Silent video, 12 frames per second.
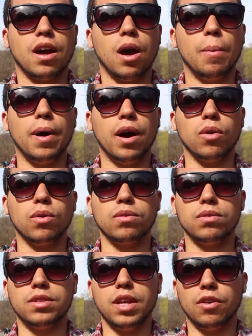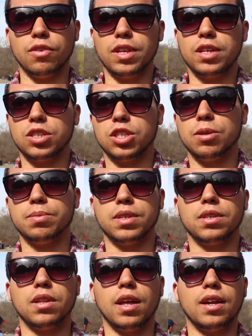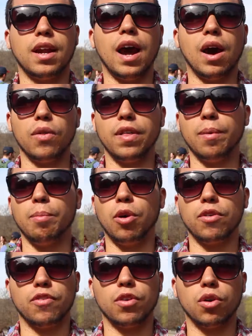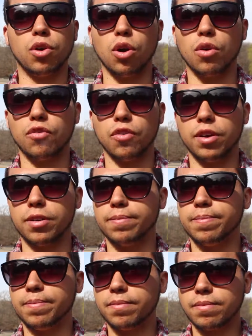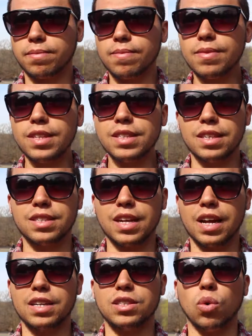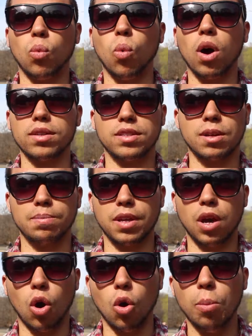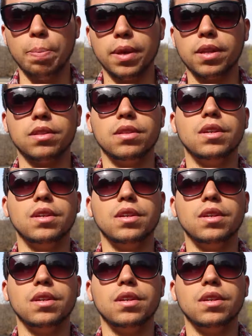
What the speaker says: about their relationships and how their boyfriend or girlfriend decided to want something open,